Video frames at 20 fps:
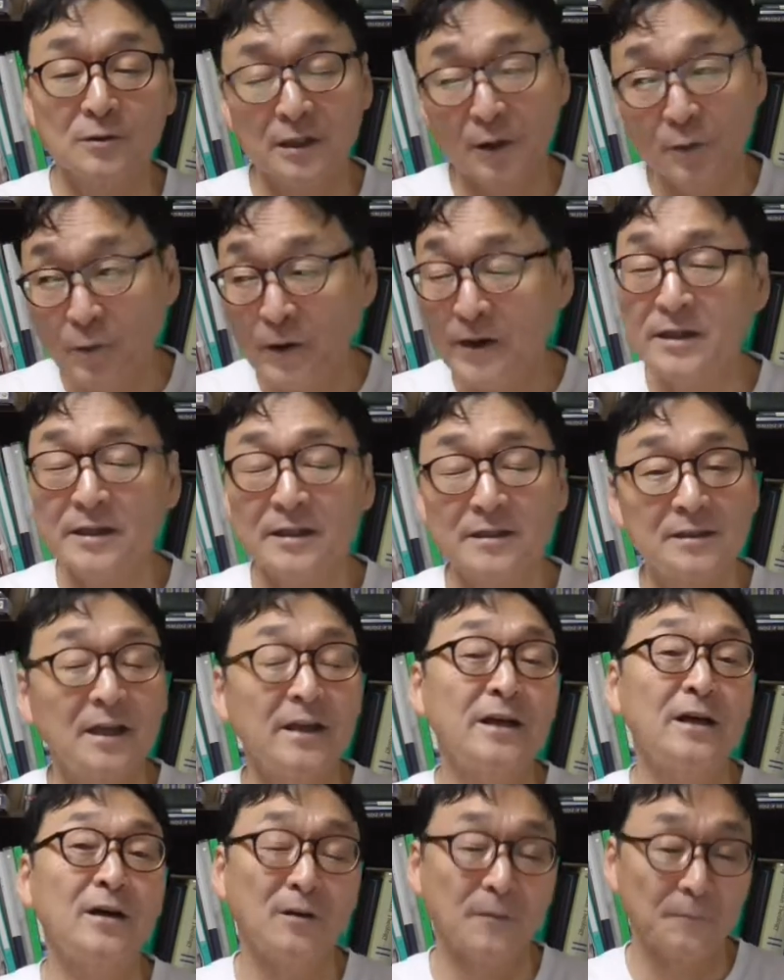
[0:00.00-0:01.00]
the Irenaeus
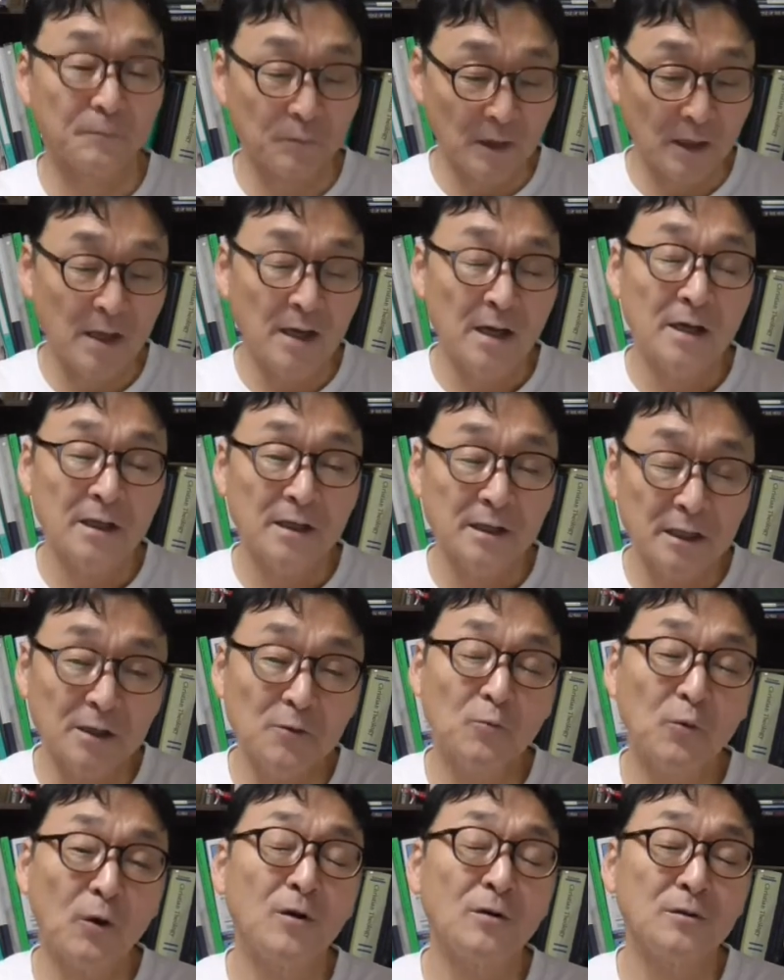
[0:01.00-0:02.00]
later on he
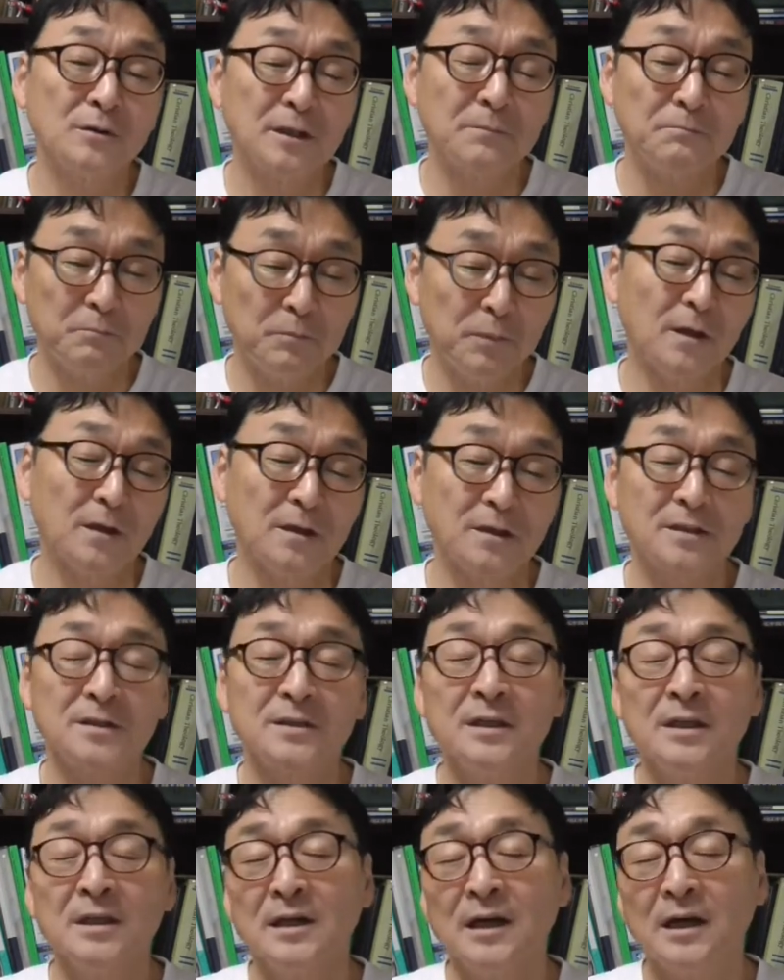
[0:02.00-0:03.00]
wrote the
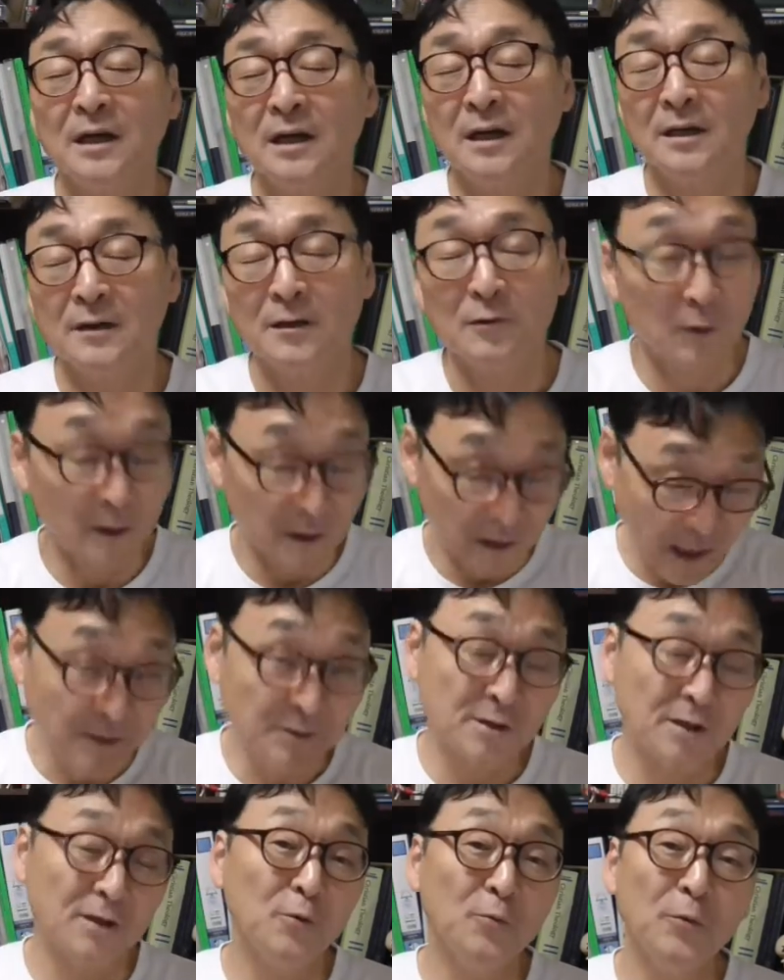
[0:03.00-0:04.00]
books. Uh, well,
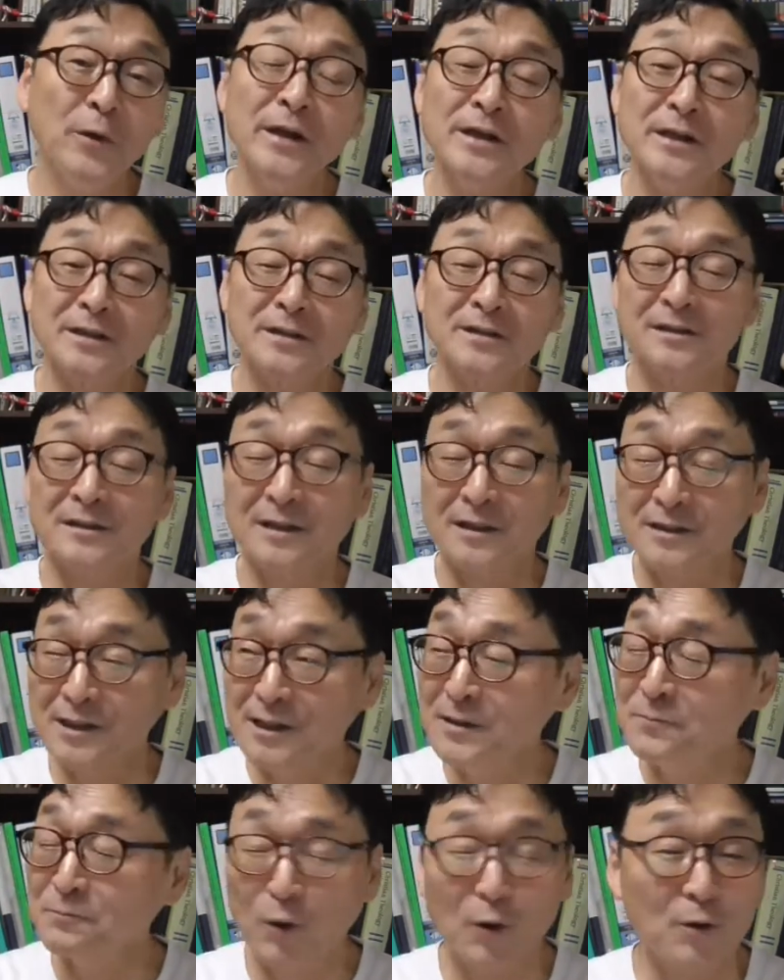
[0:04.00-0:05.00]
actually, Irenaeus is a
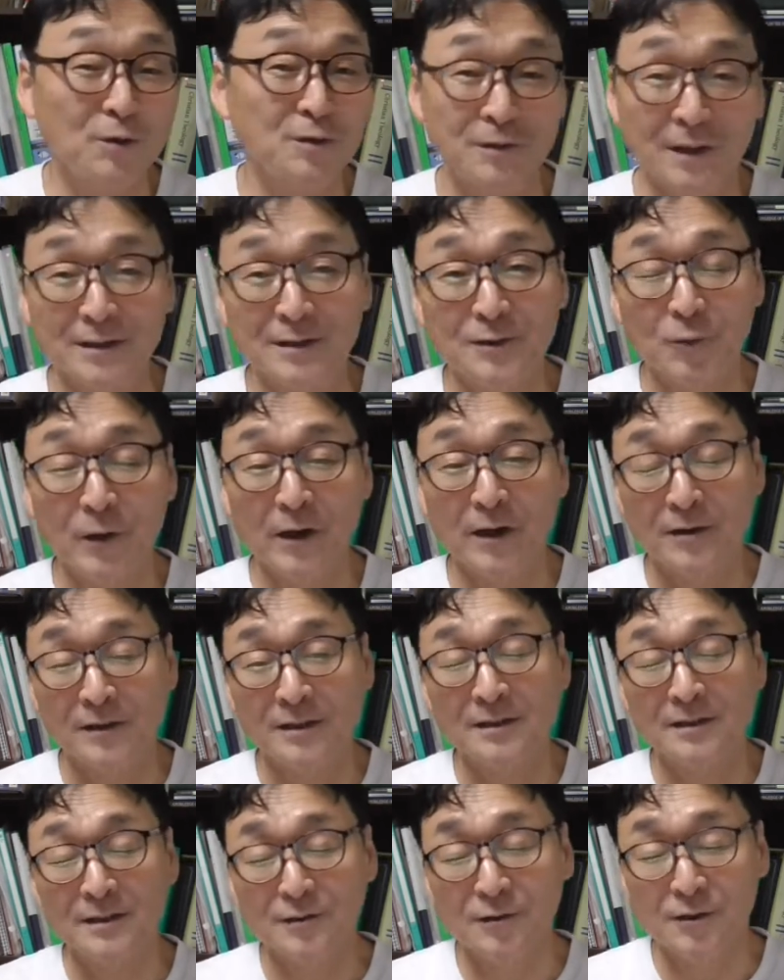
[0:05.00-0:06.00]
key person as well
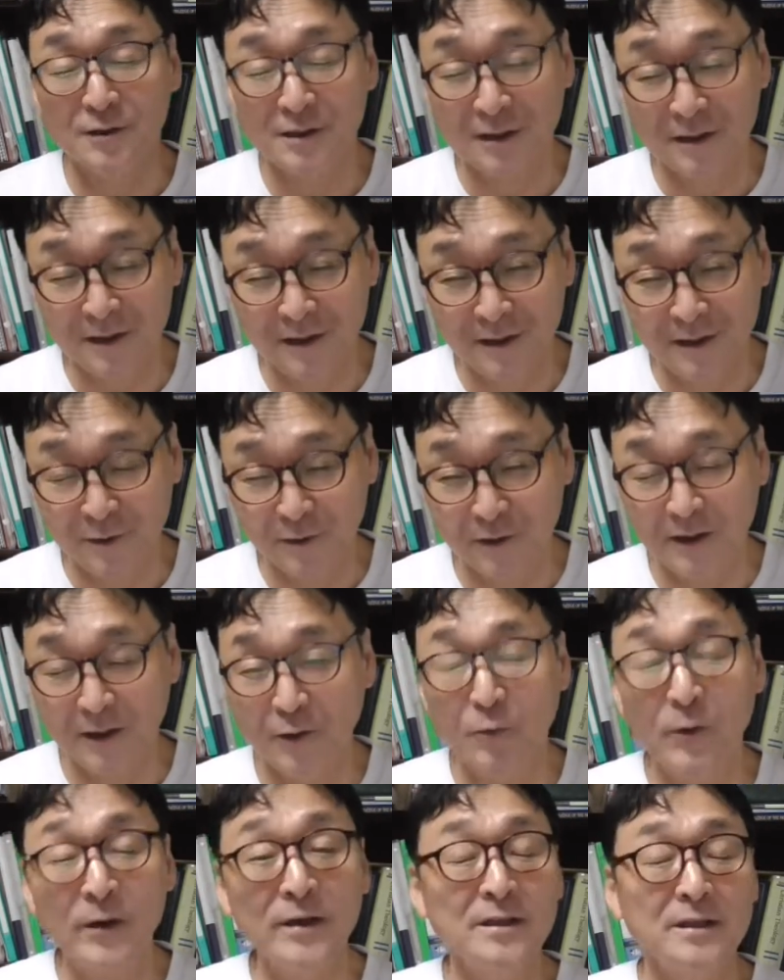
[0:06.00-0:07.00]
in the Christian history.
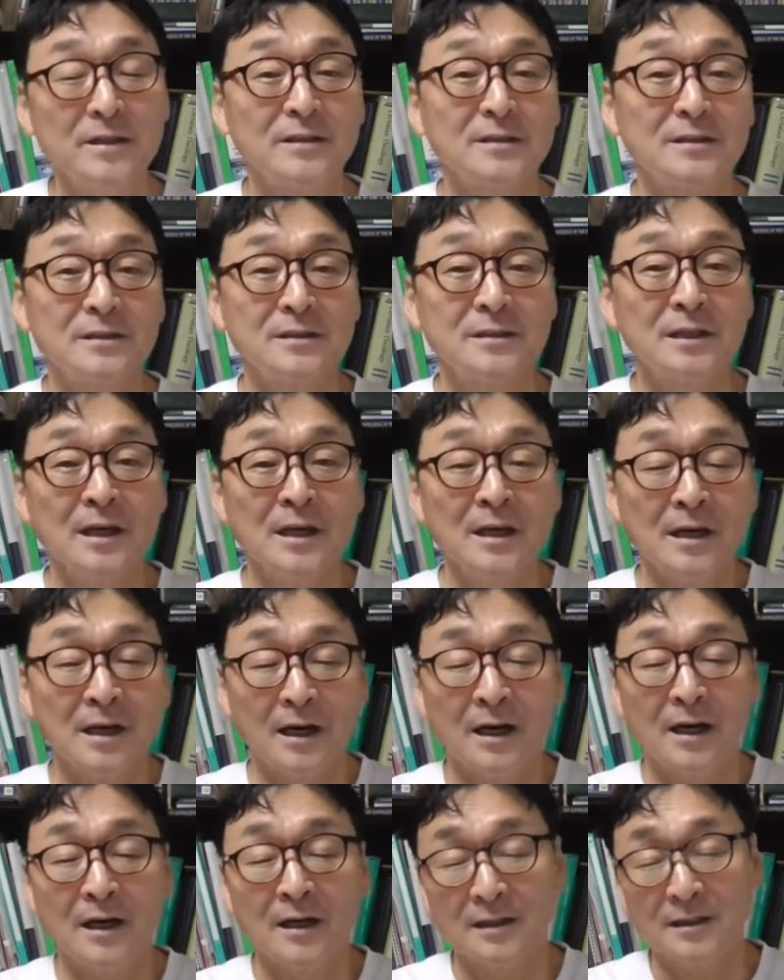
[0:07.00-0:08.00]
Irenaeus,
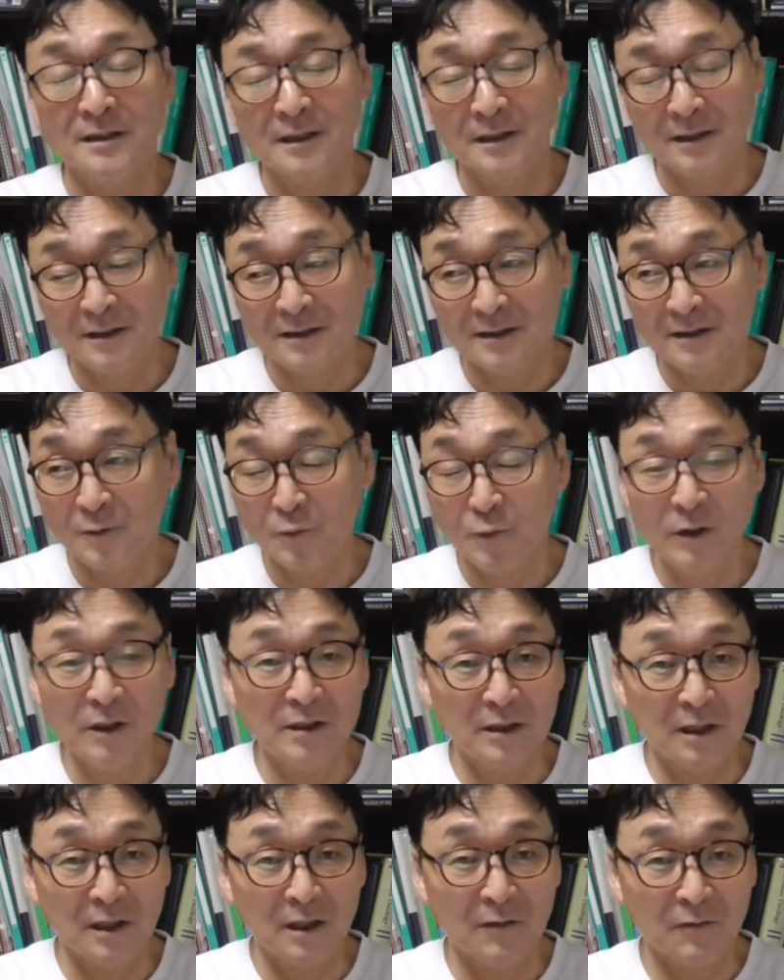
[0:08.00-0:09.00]
uh, in
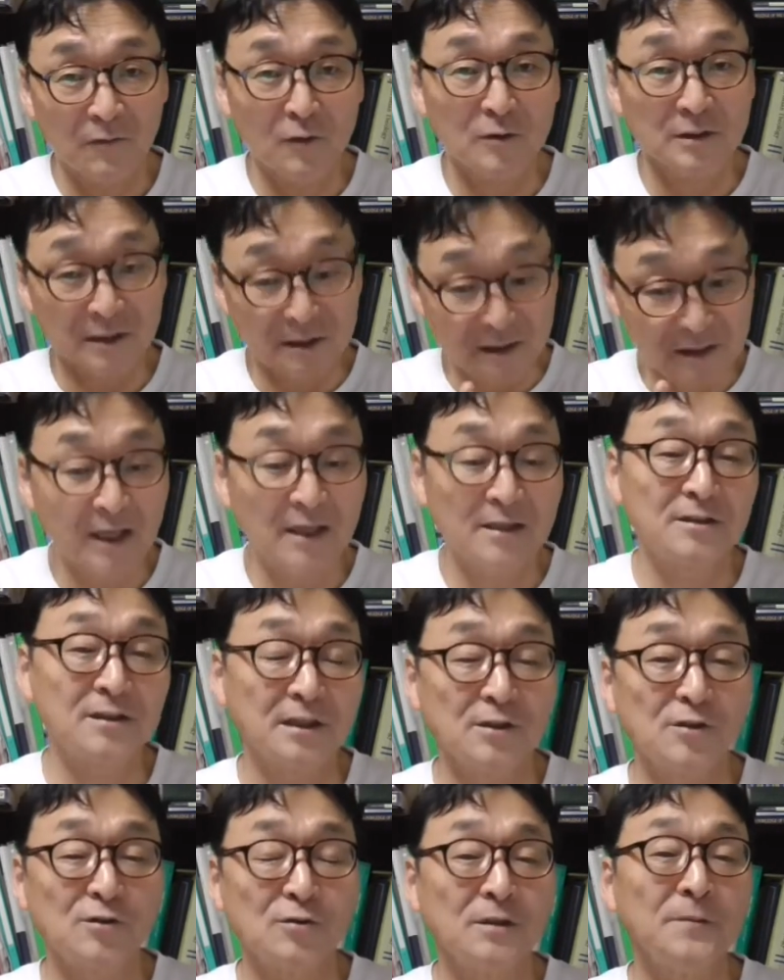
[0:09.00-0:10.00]
really uh, first and second
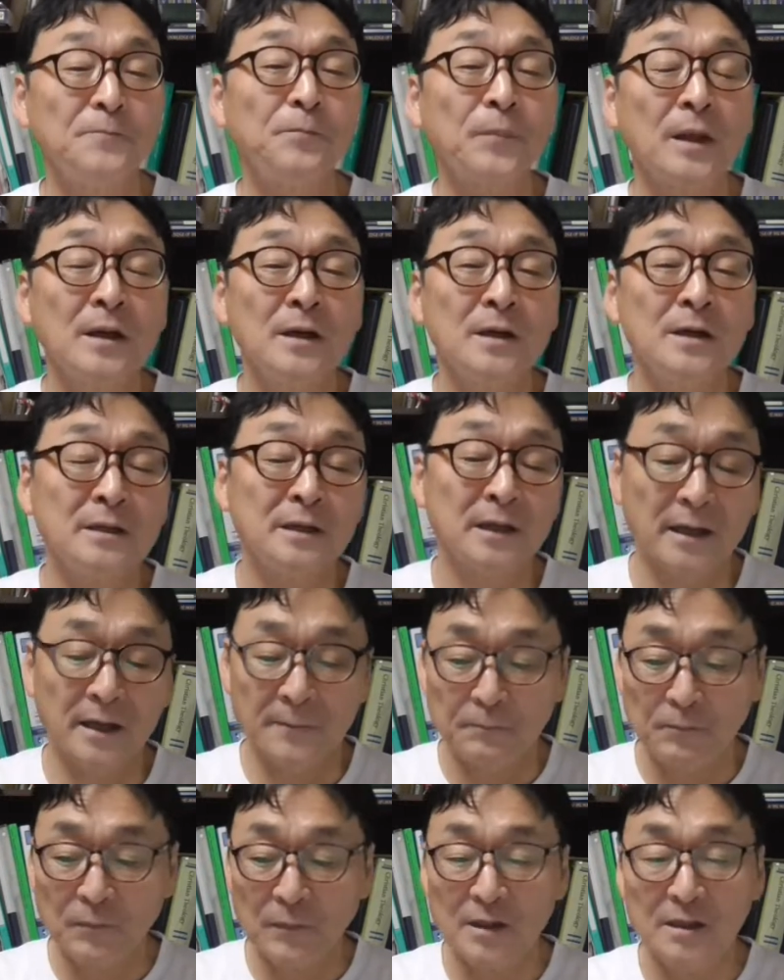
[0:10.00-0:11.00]
century,
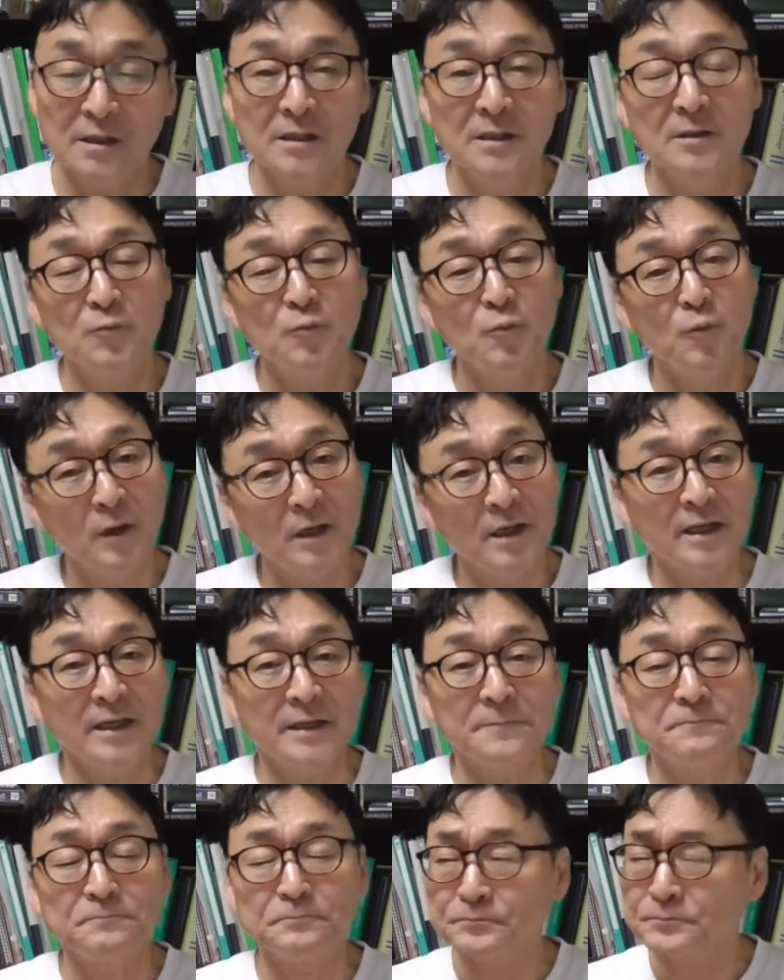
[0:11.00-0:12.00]
That he
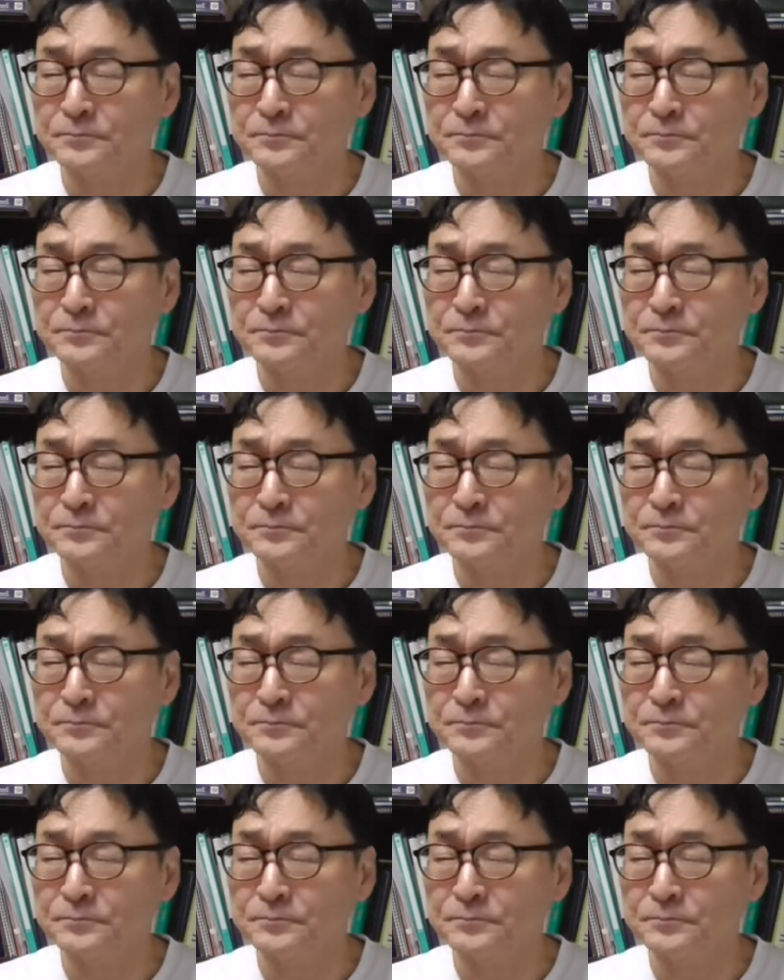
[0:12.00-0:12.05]
really,